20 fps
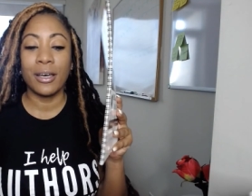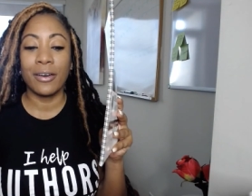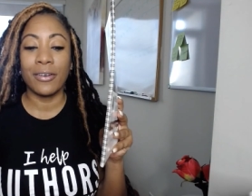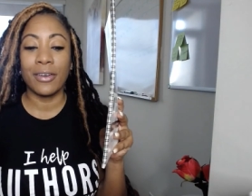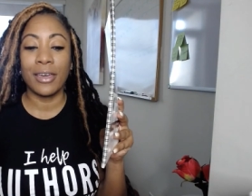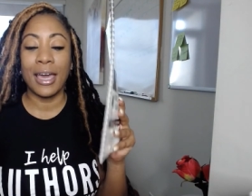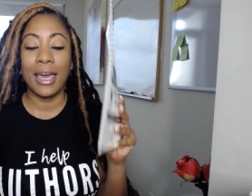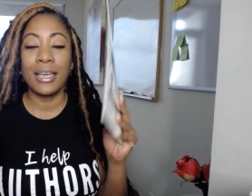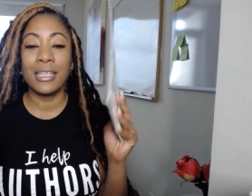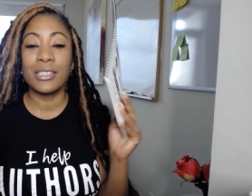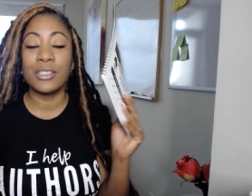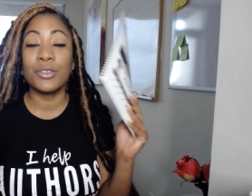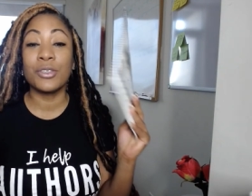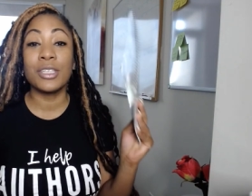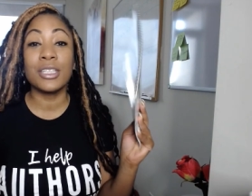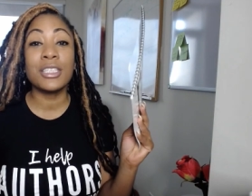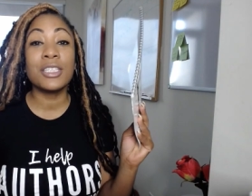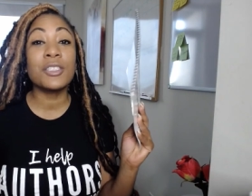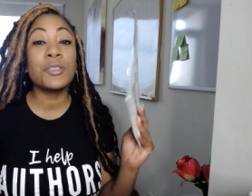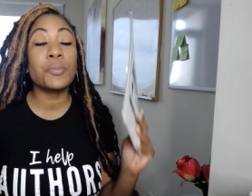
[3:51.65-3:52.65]
Okay, so
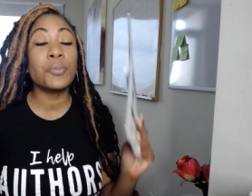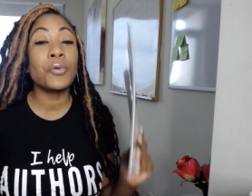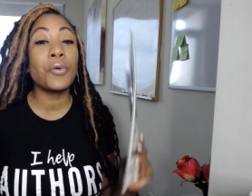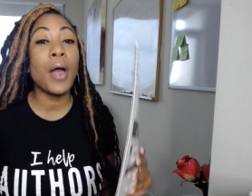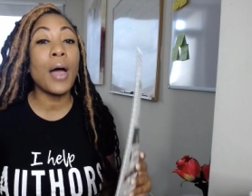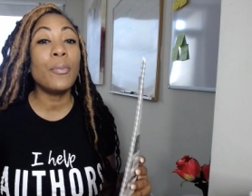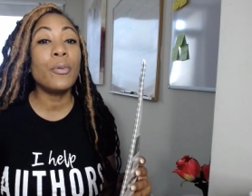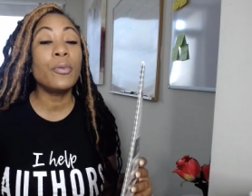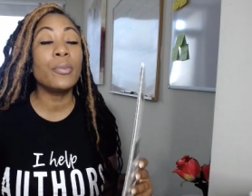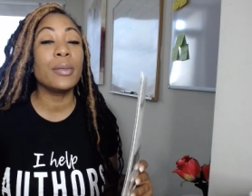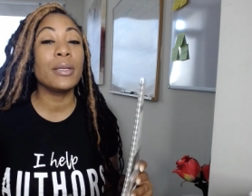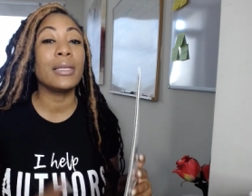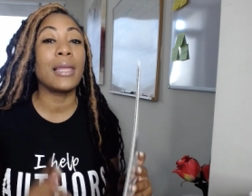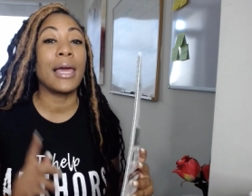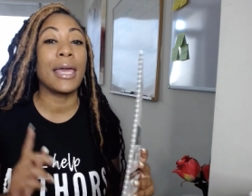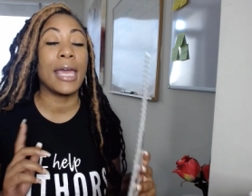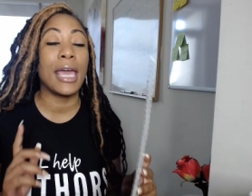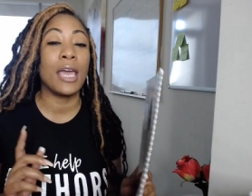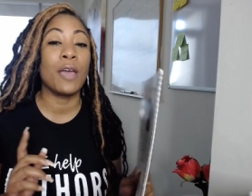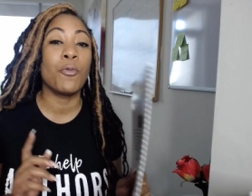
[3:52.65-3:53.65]
this is probably
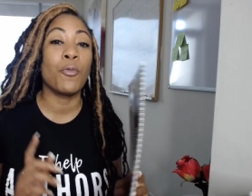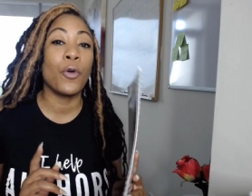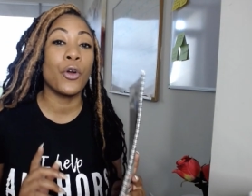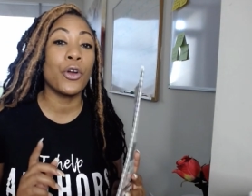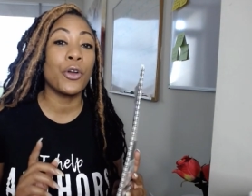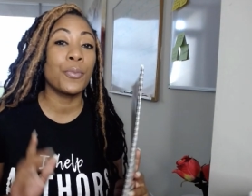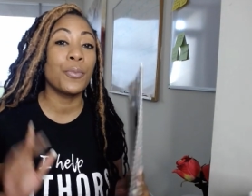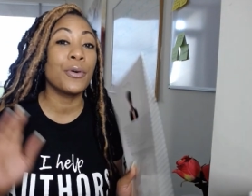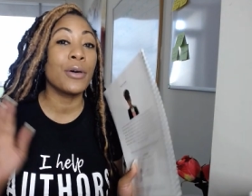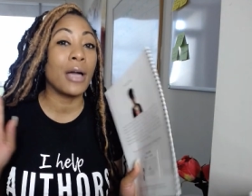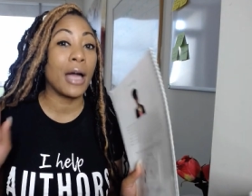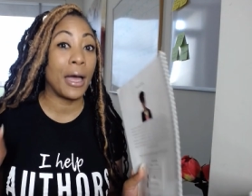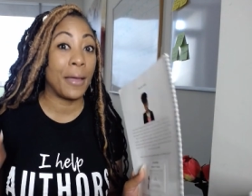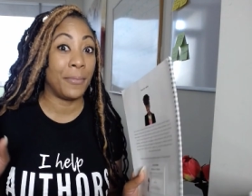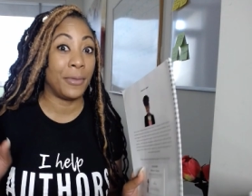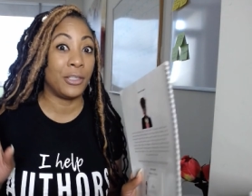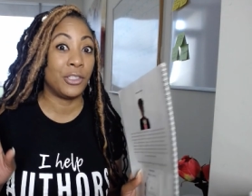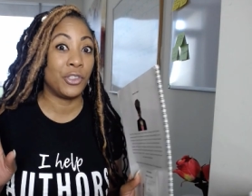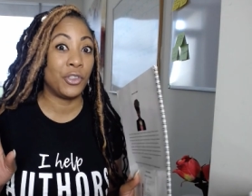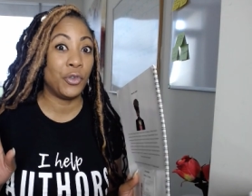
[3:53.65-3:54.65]
like a workbook,
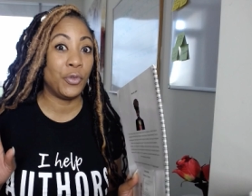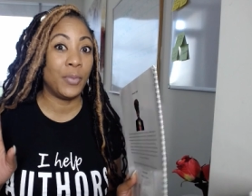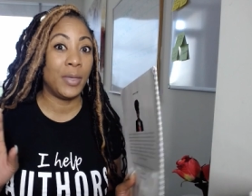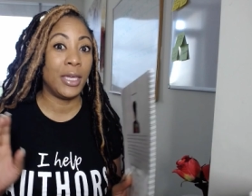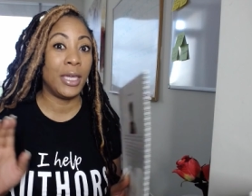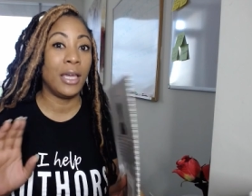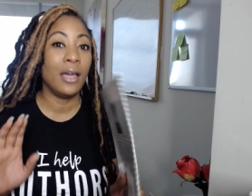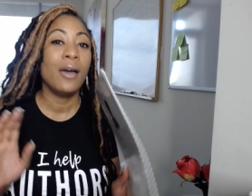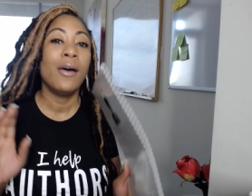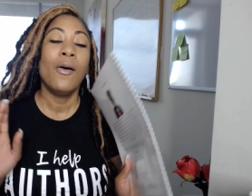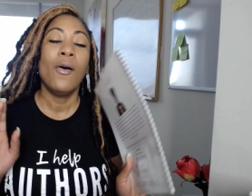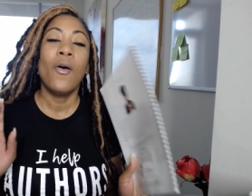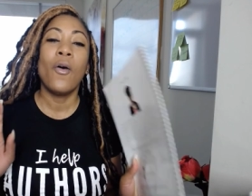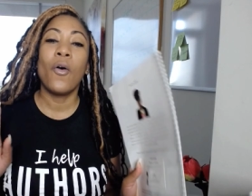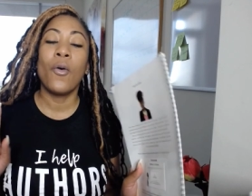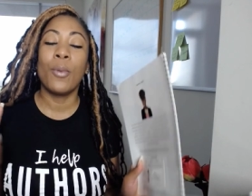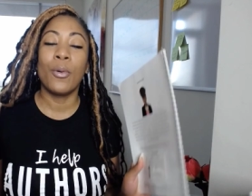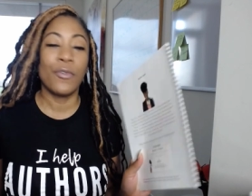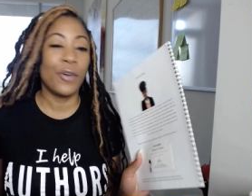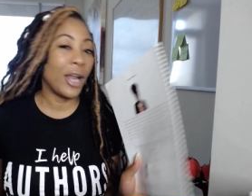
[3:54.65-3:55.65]
I'm assuming,
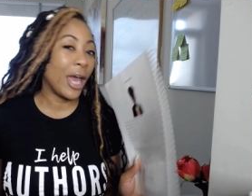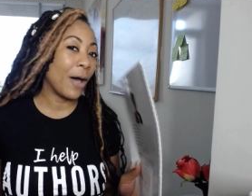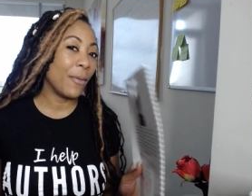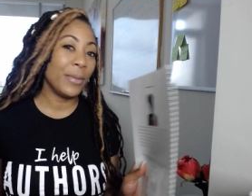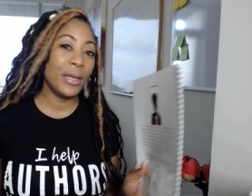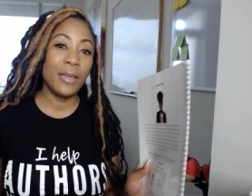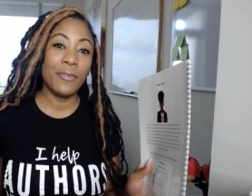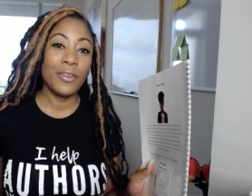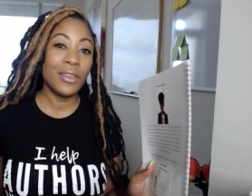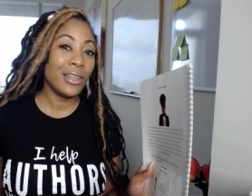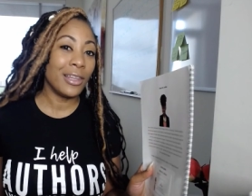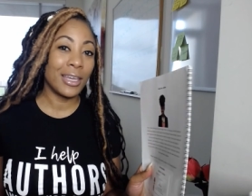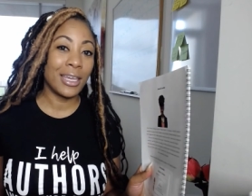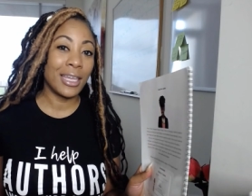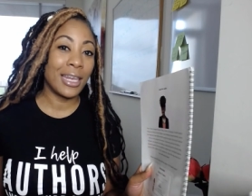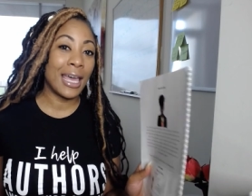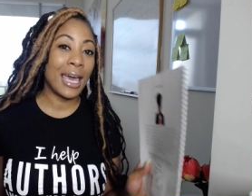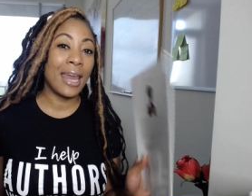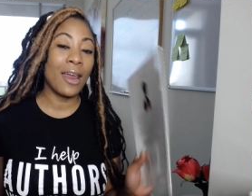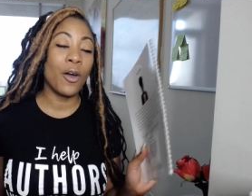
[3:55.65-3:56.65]
or without me even
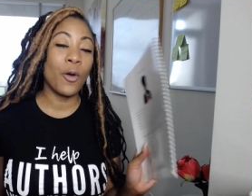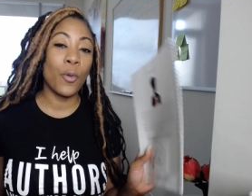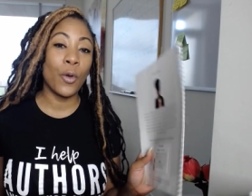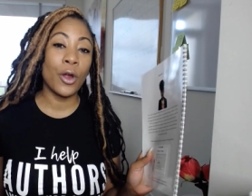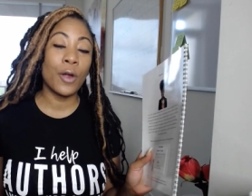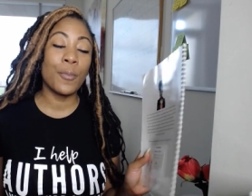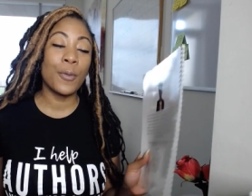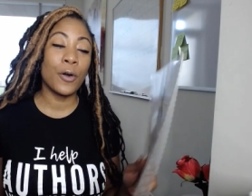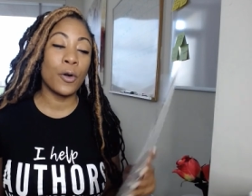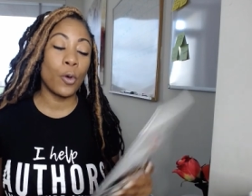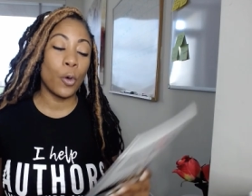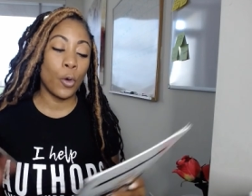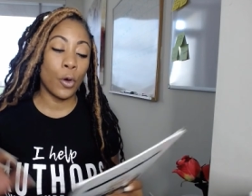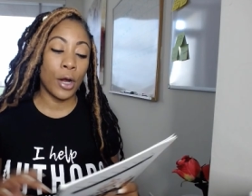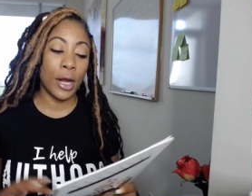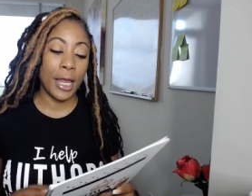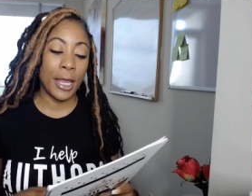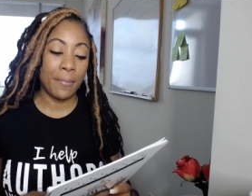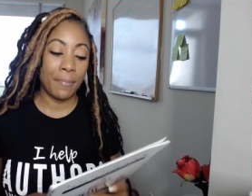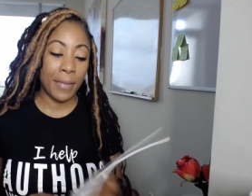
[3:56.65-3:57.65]
looking at it, workbook
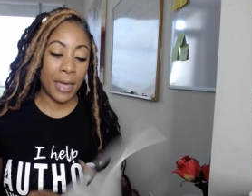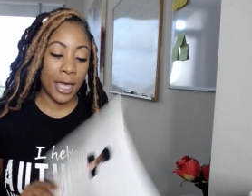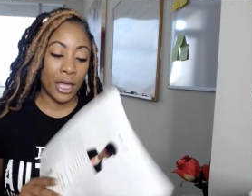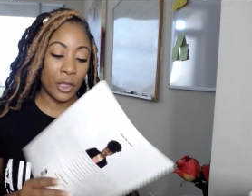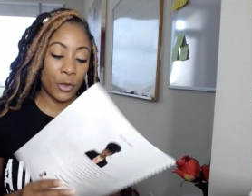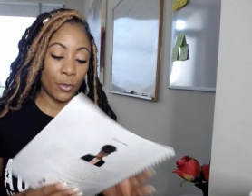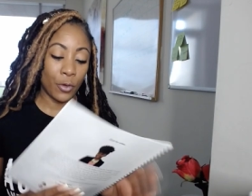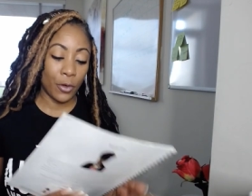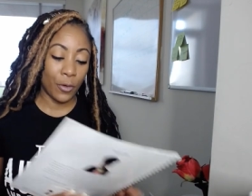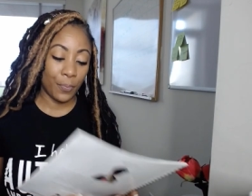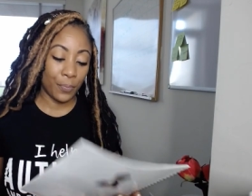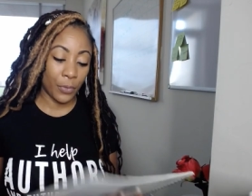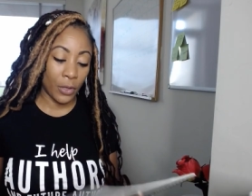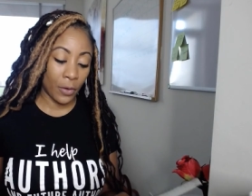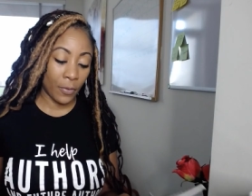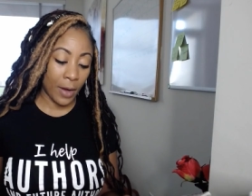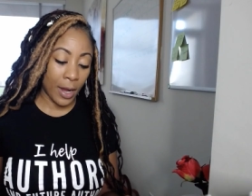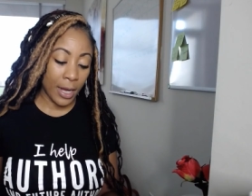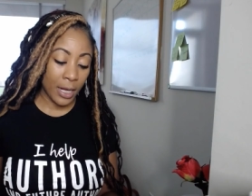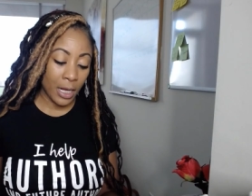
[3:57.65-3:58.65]
or a manual.
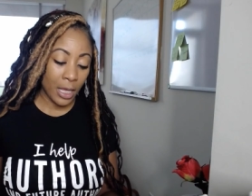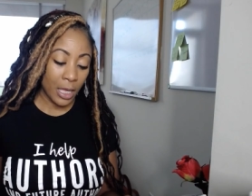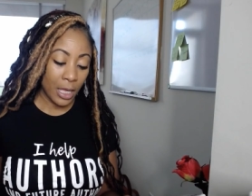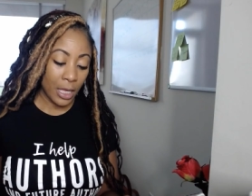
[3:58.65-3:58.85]
All right.